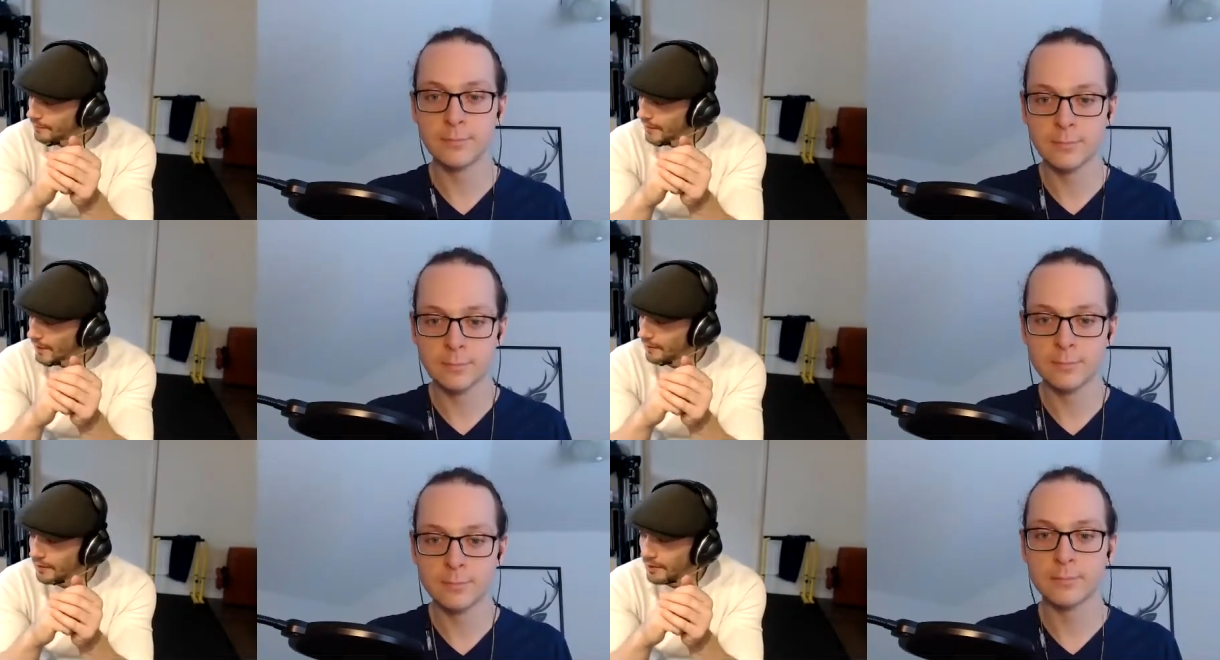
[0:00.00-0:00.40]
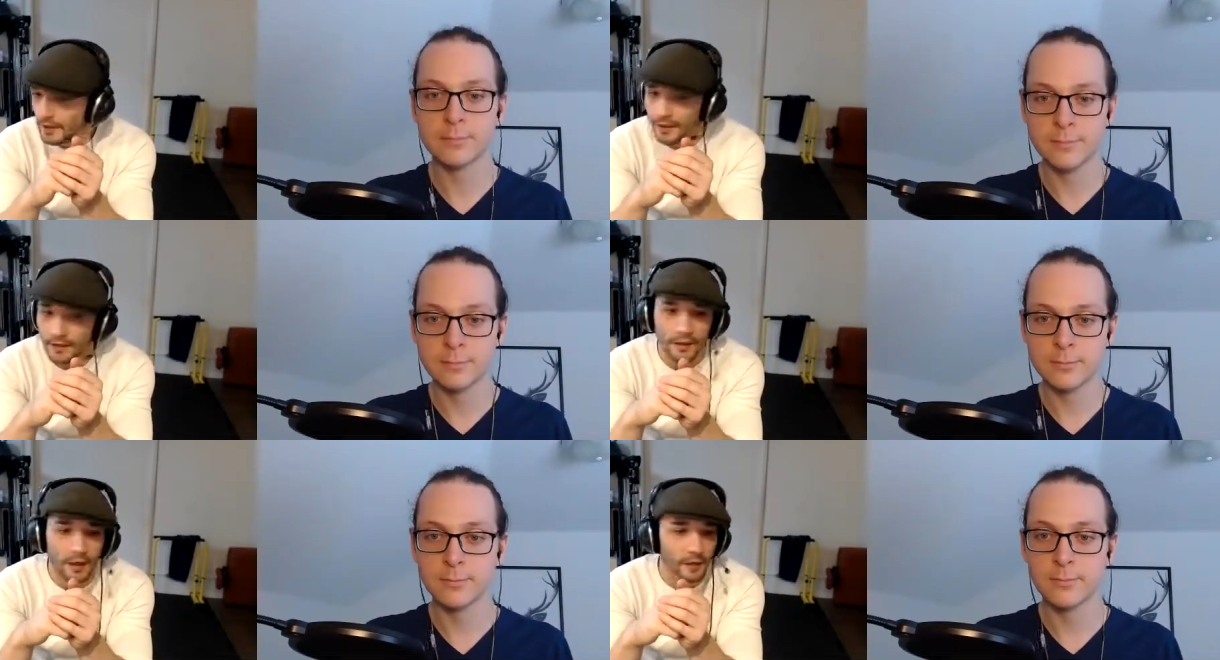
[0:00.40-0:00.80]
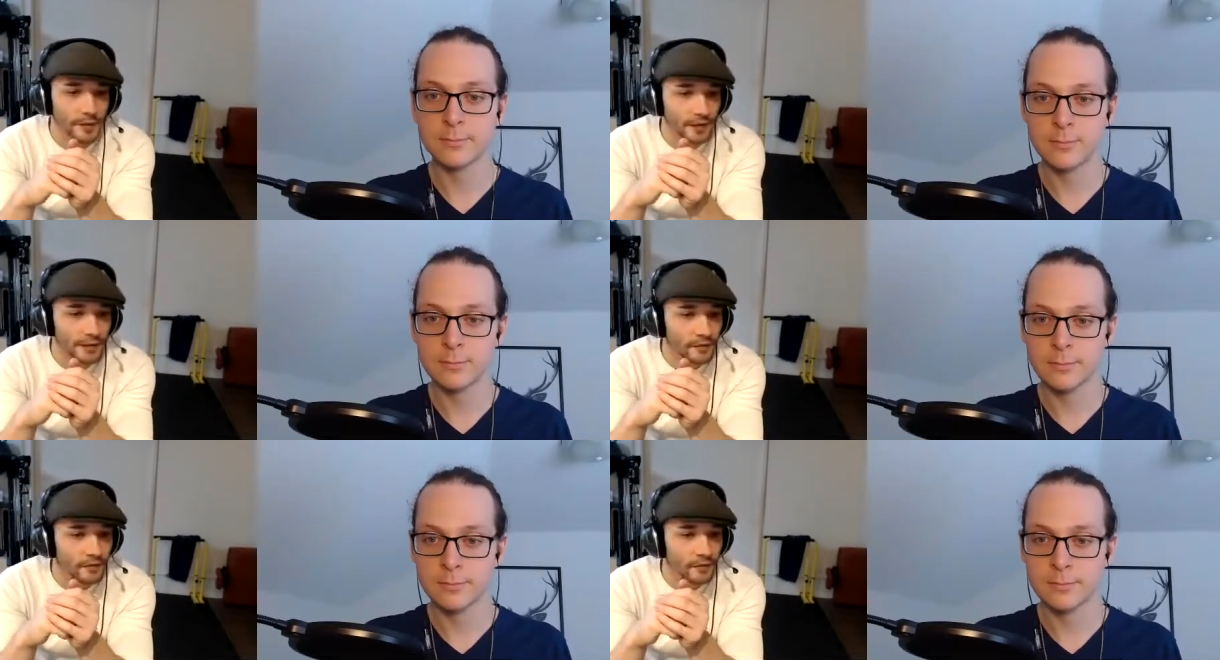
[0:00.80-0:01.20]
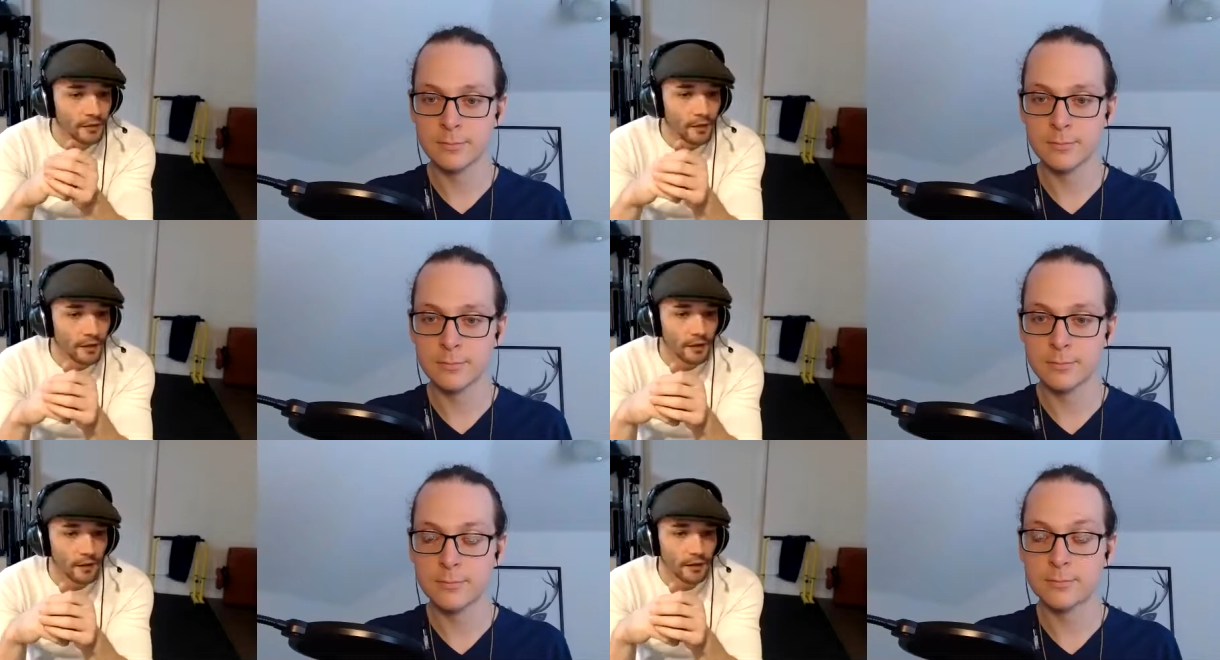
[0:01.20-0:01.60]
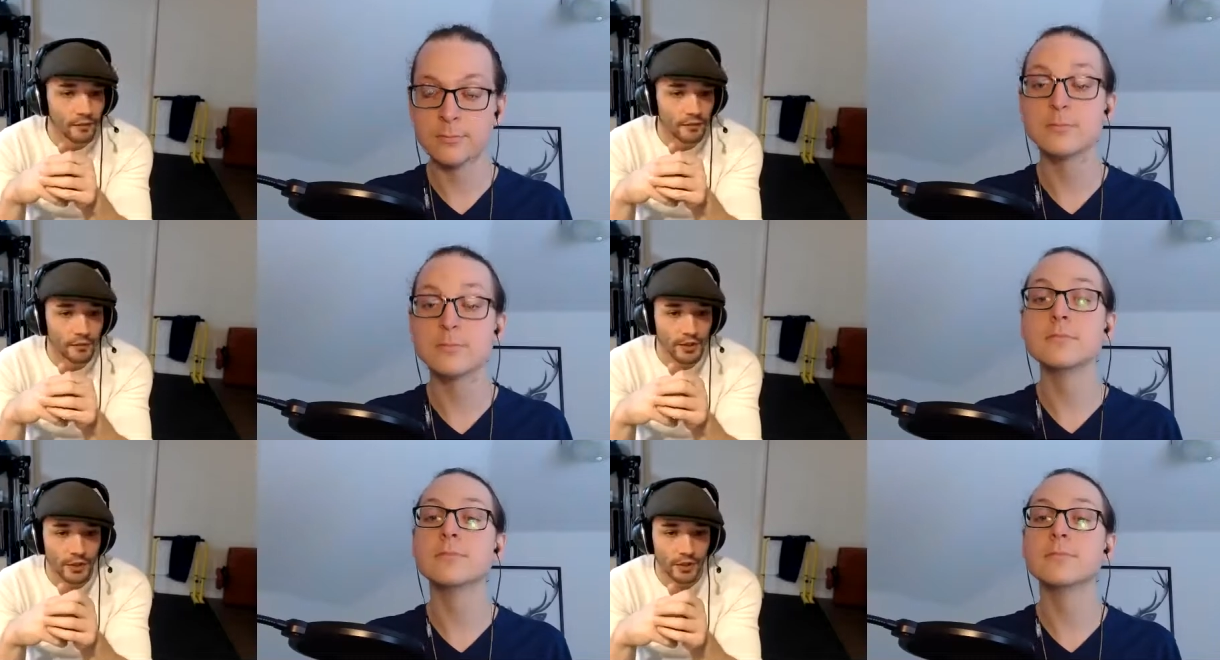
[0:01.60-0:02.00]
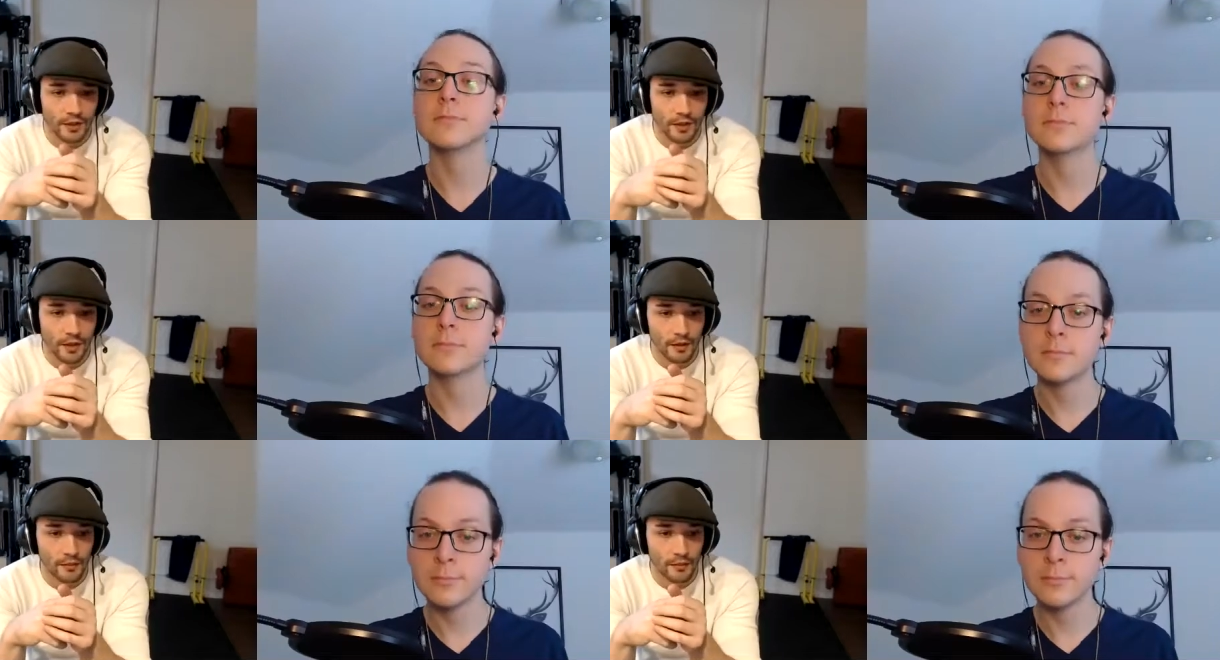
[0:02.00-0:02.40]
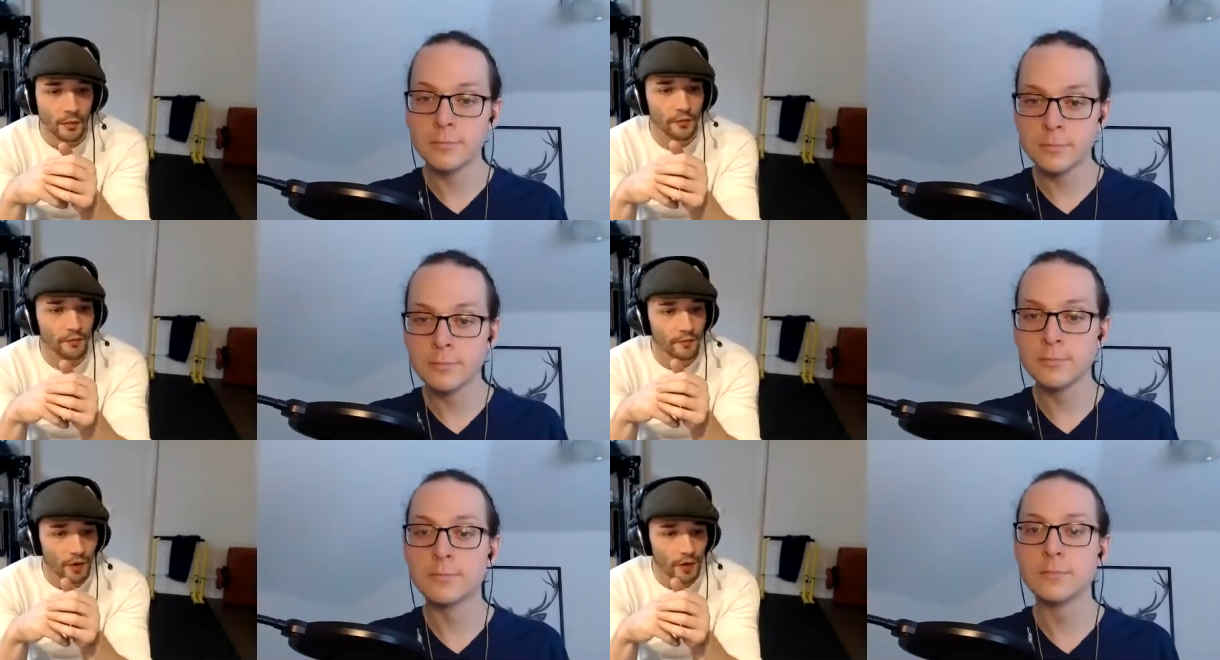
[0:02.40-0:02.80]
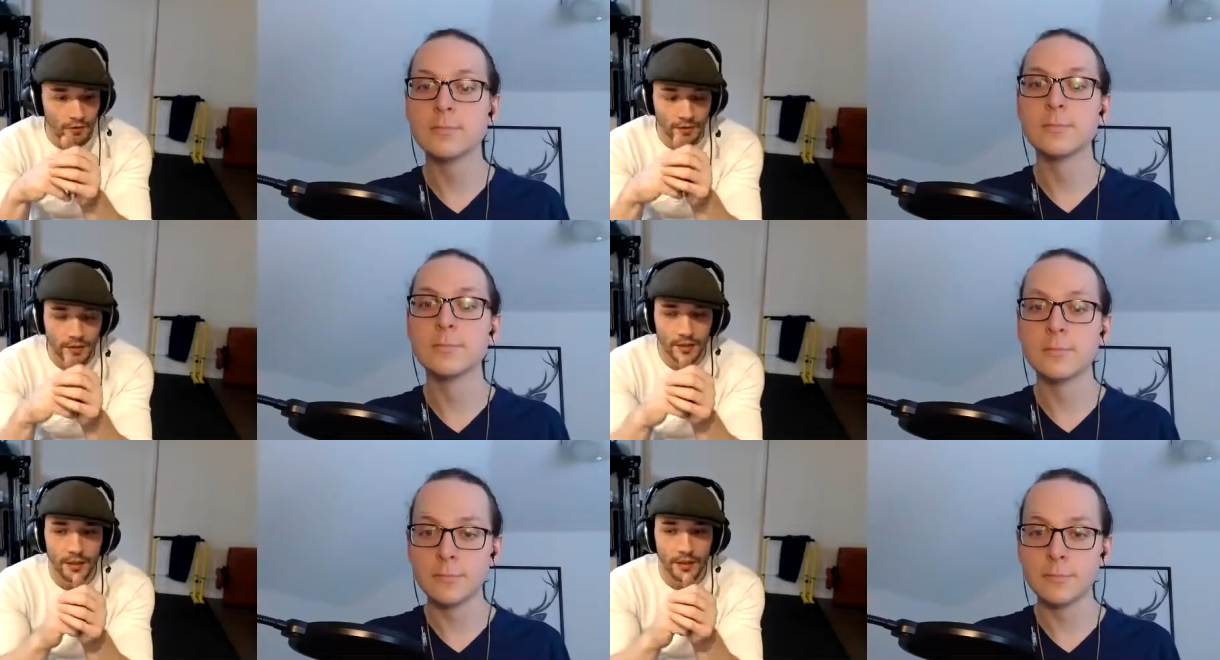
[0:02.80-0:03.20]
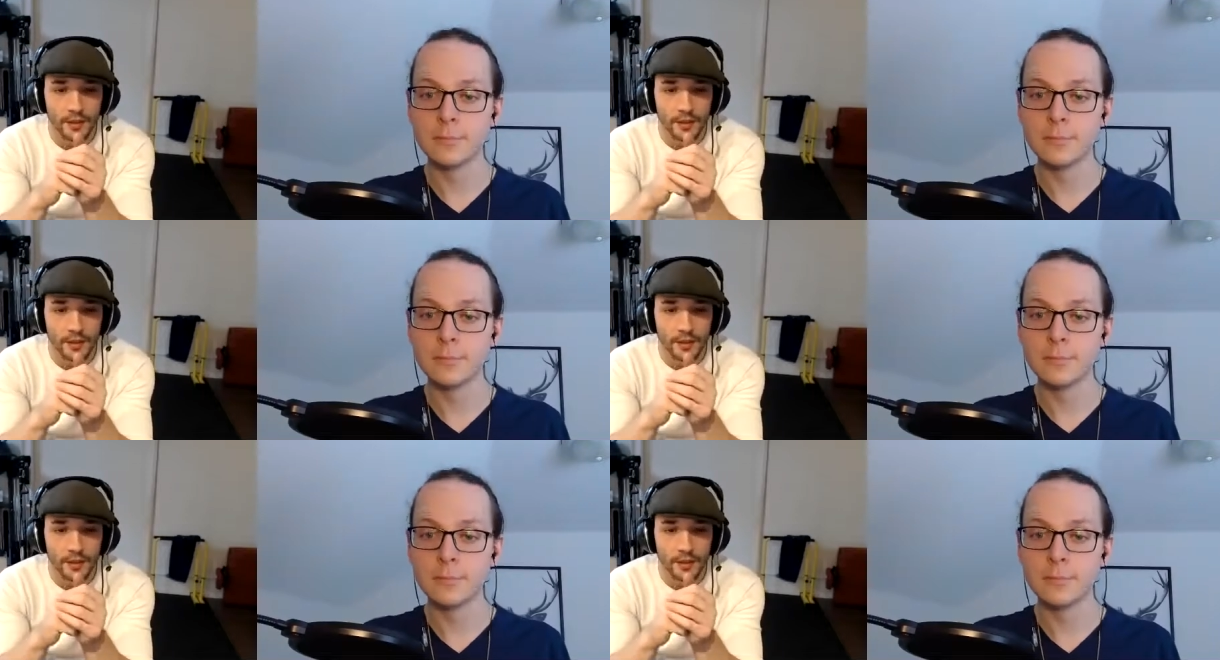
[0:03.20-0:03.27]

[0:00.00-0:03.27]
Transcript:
Speaker 1: LED coming in, uh, which is uh, both far and near.